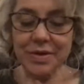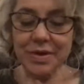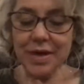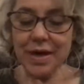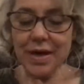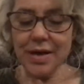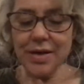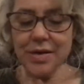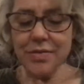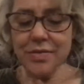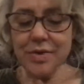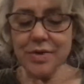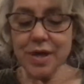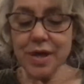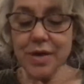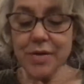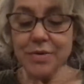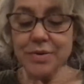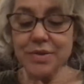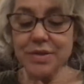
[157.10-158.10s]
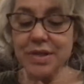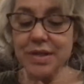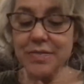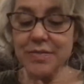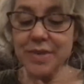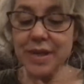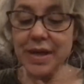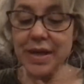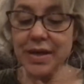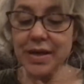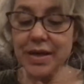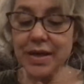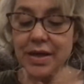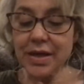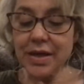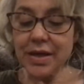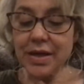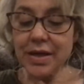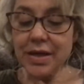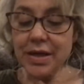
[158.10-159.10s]
I don't know, said Meg.
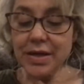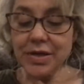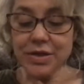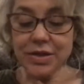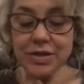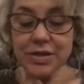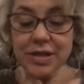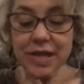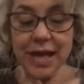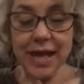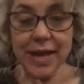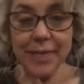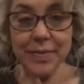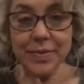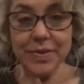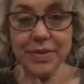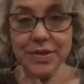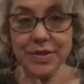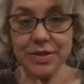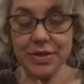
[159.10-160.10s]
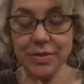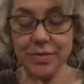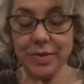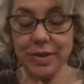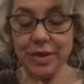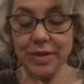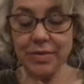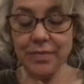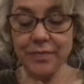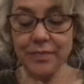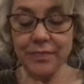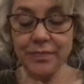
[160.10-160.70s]
It just happened to me.